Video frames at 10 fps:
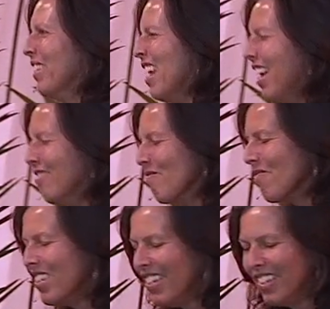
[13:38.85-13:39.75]
with that,
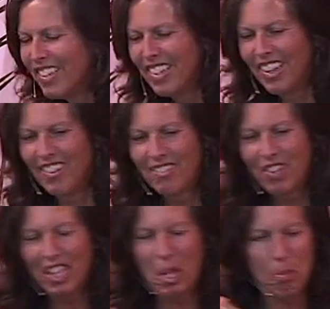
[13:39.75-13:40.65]
you know,
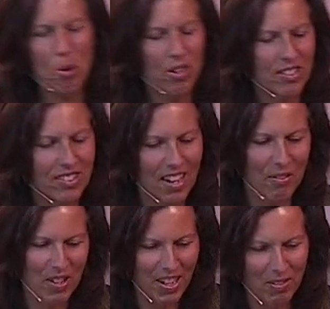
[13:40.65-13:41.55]
really important
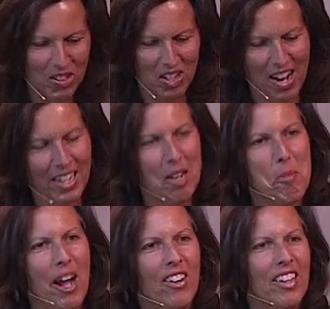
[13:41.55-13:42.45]
stuff that he was talking
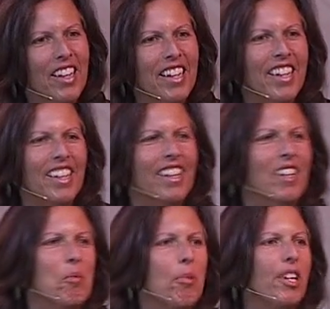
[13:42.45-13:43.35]
about.
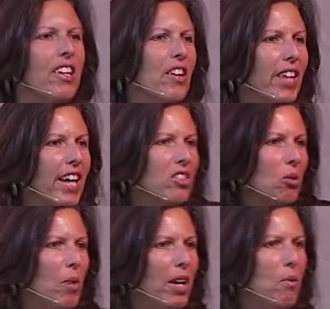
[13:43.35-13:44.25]
But, you know, that's
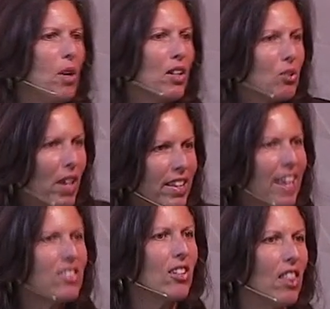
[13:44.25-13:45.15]
the way it works, right?
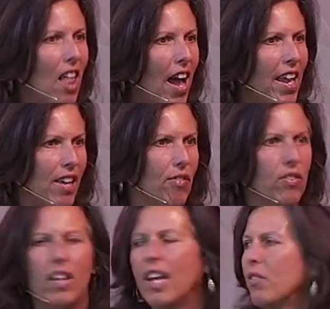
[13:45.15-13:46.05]
That's life.
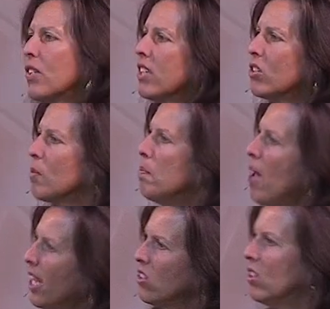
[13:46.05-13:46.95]
Life gets
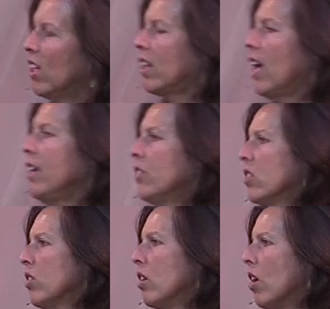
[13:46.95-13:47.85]
messy. Life
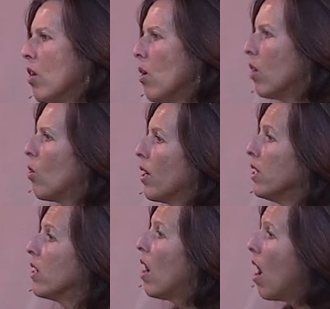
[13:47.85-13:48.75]
doesn't go
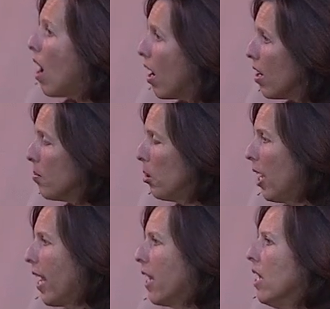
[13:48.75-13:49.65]
according to our
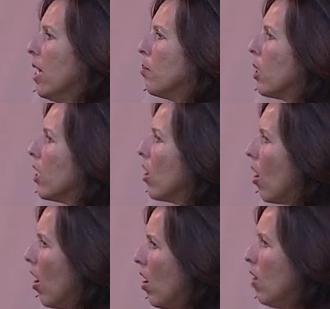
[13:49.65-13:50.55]
plan, but it
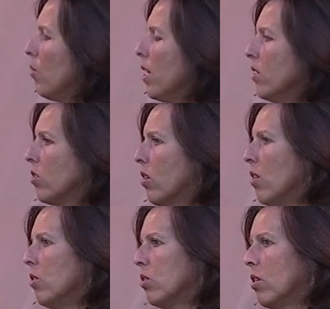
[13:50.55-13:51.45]
always
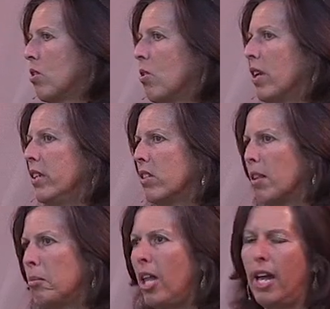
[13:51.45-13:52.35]
goes according to
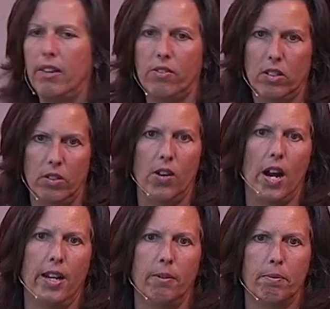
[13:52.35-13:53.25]
the plan of the
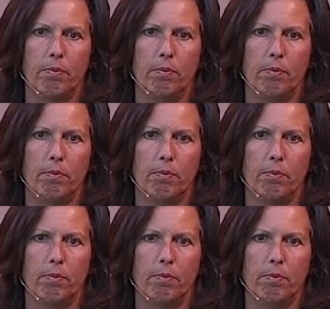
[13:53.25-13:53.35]
divine.